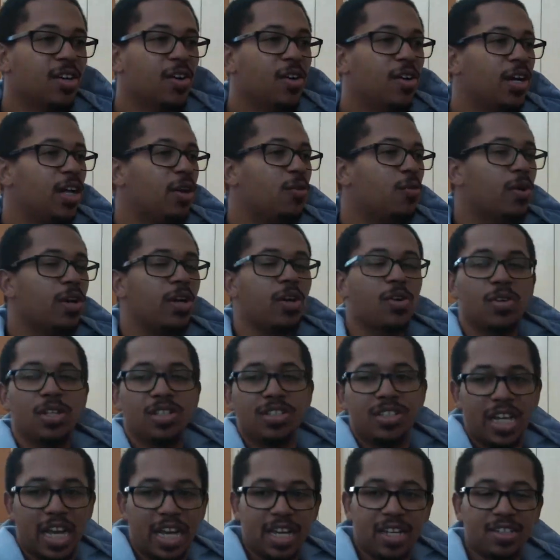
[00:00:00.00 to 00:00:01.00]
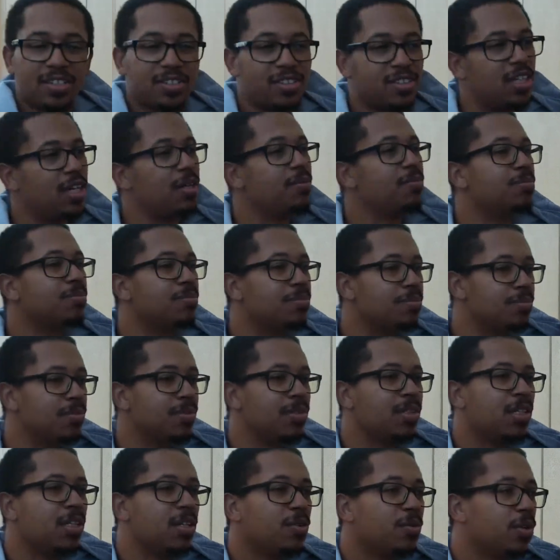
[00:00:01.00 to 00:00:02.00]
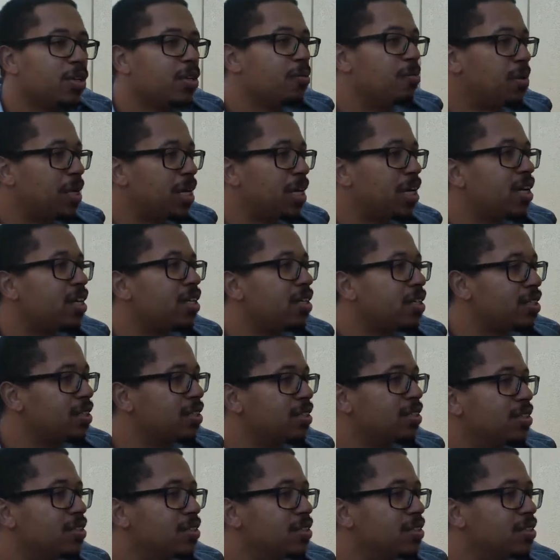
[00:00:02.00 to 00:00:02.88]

or they went on a date or something? It was that one, man. It was that